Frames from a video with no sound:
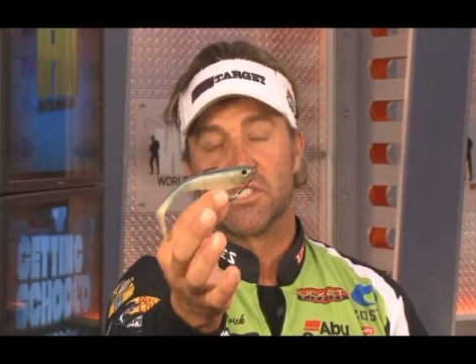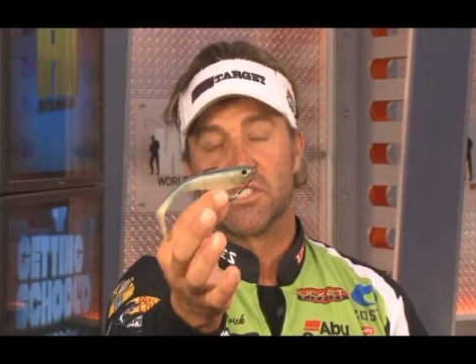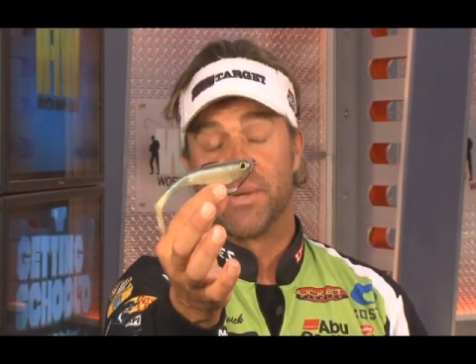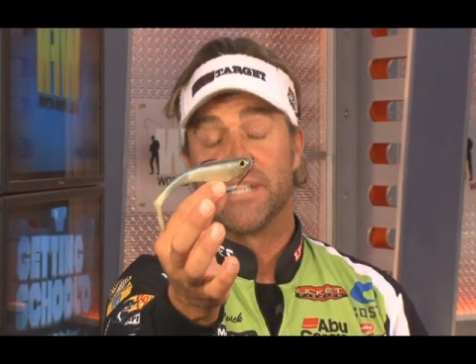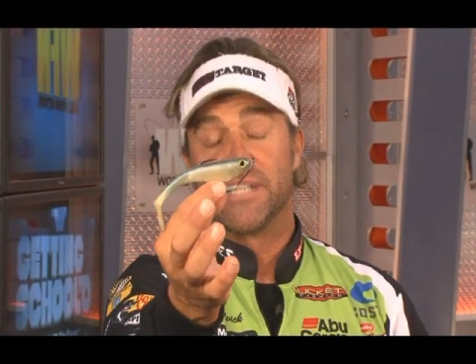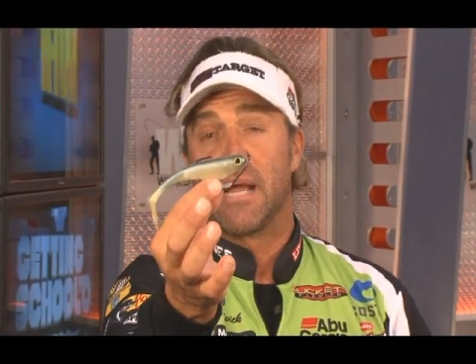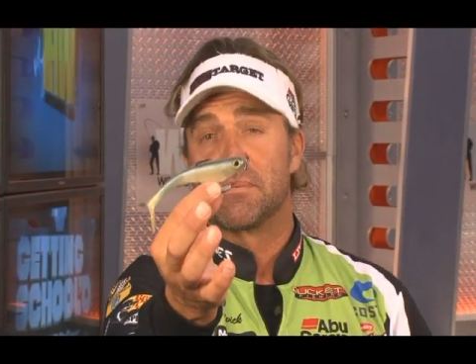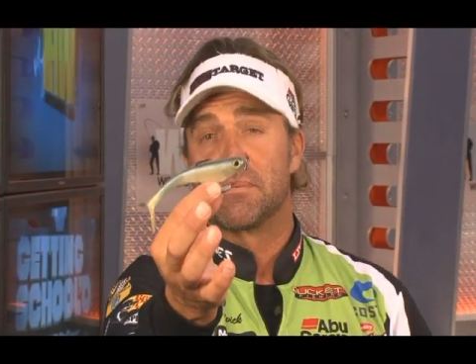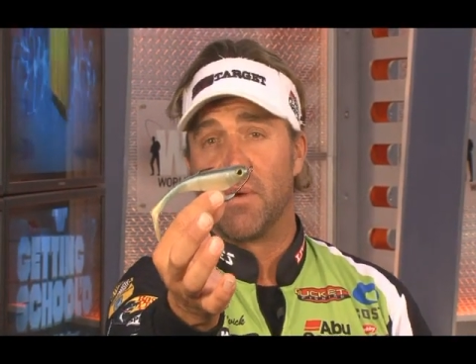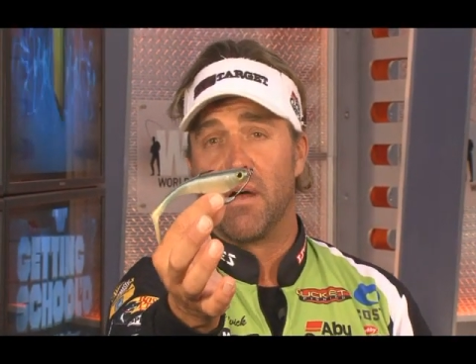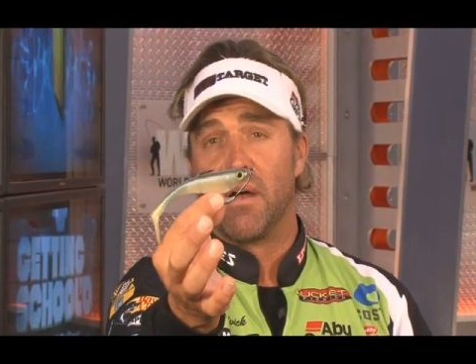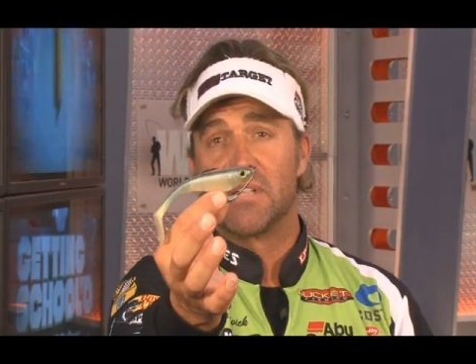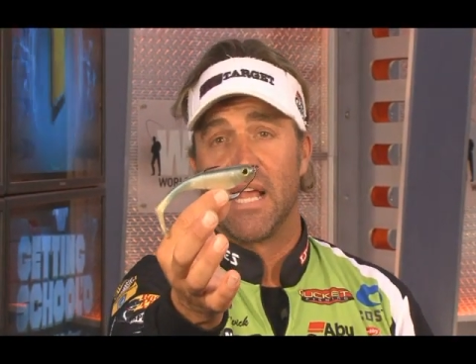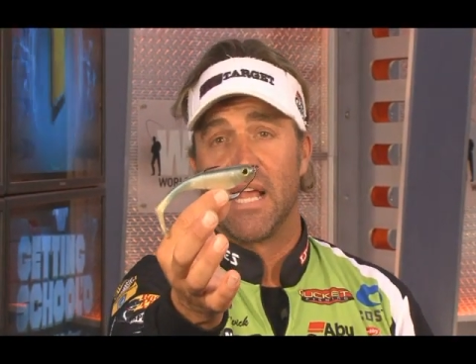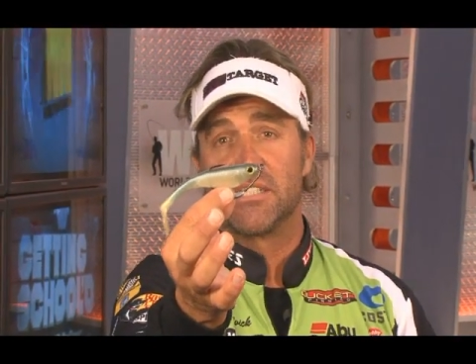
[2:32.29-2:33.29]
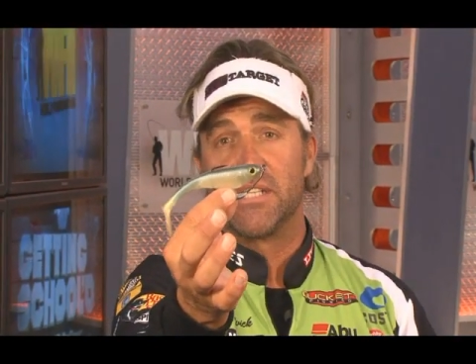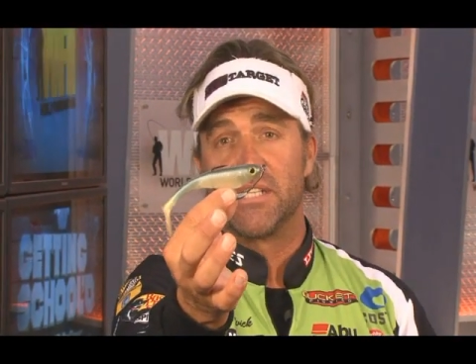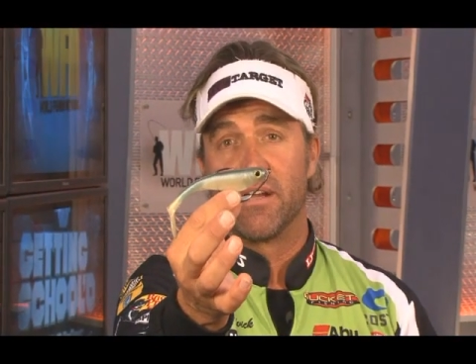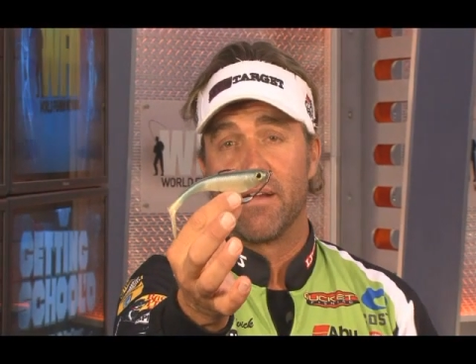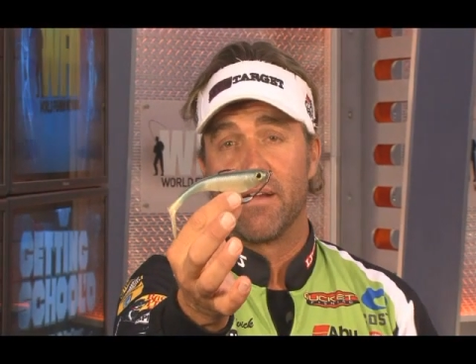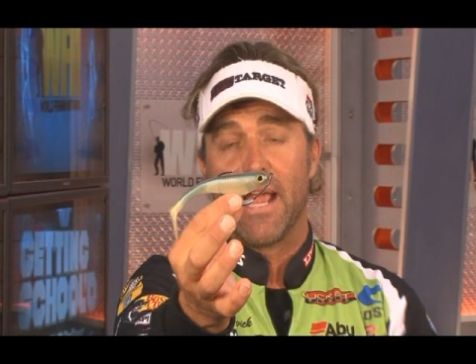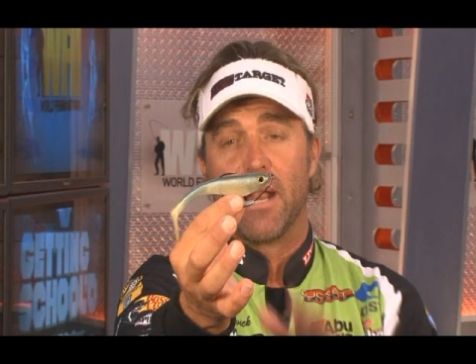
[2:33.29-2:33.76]
3 top 12s last
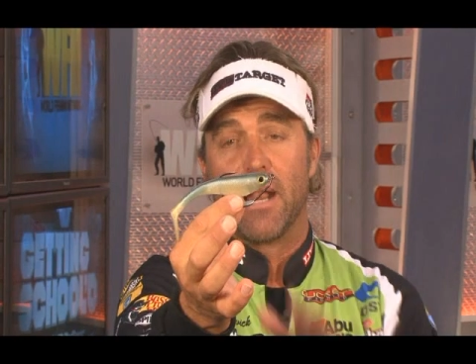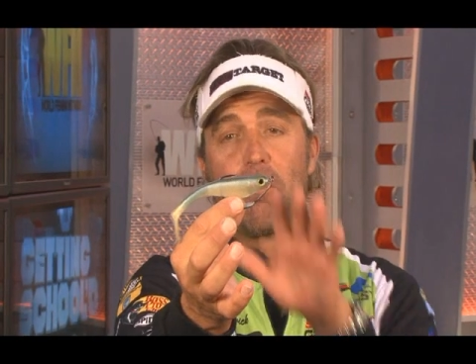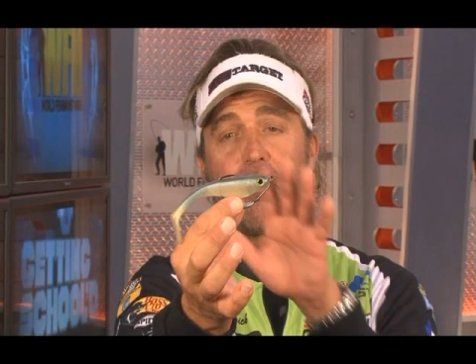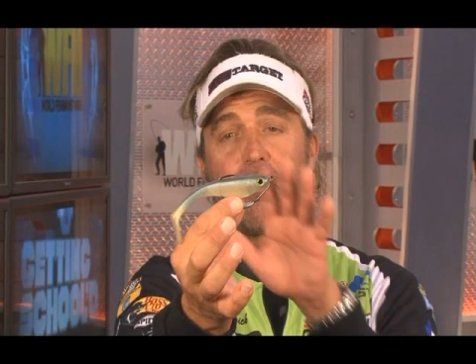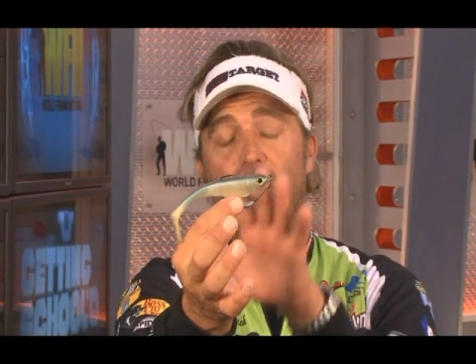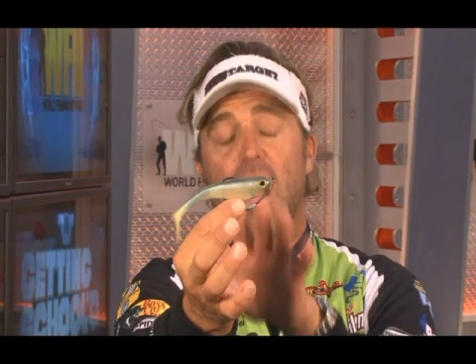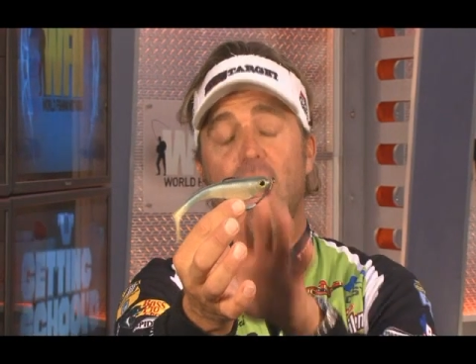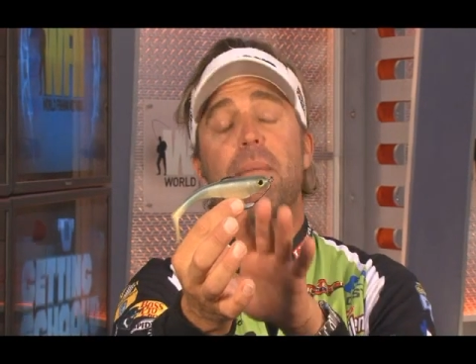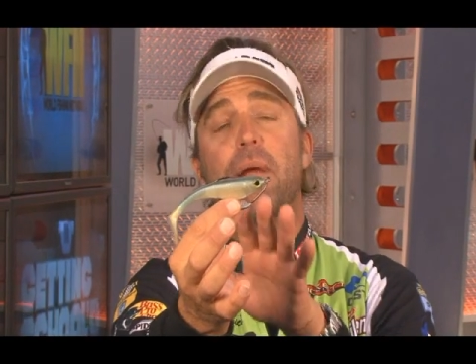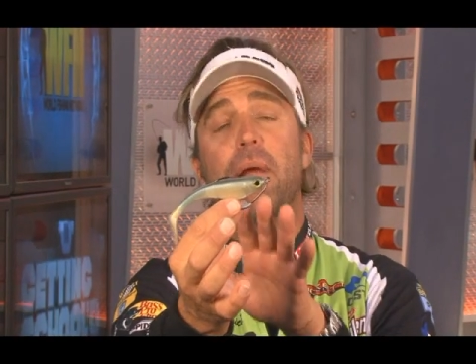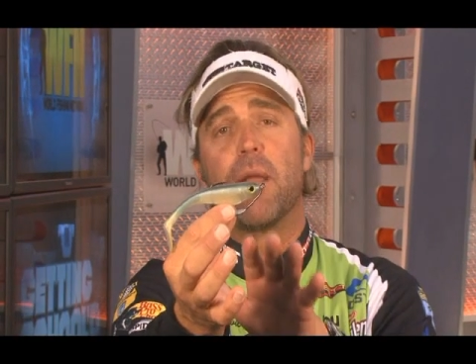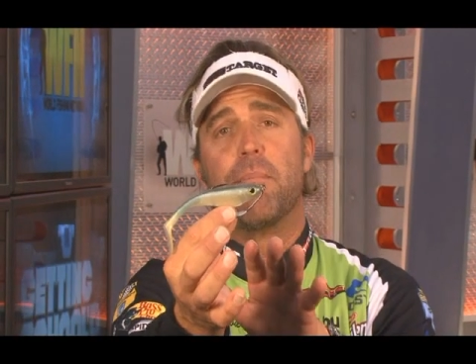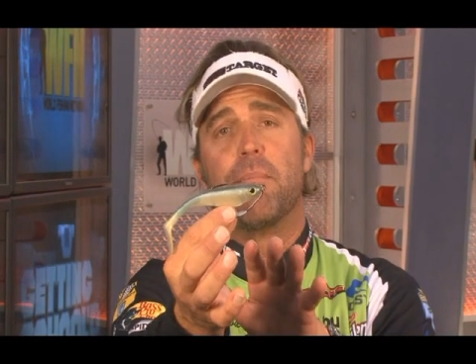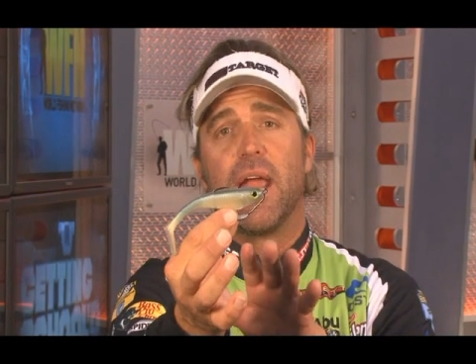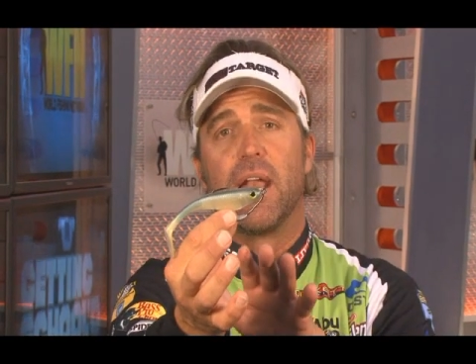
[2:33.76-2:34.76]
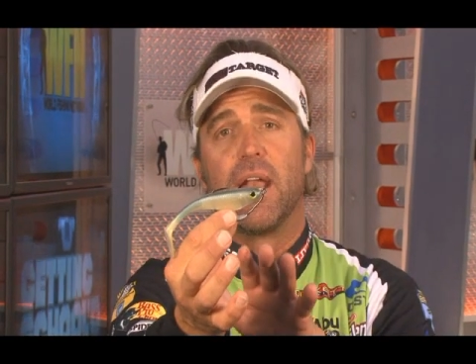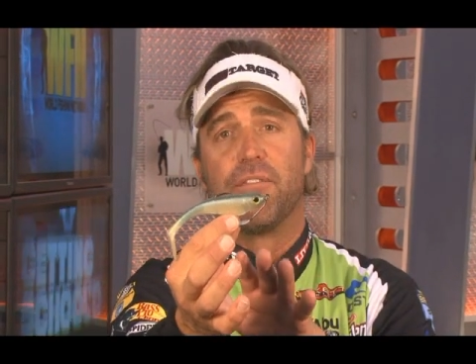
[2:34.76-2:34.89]
year and a primary bait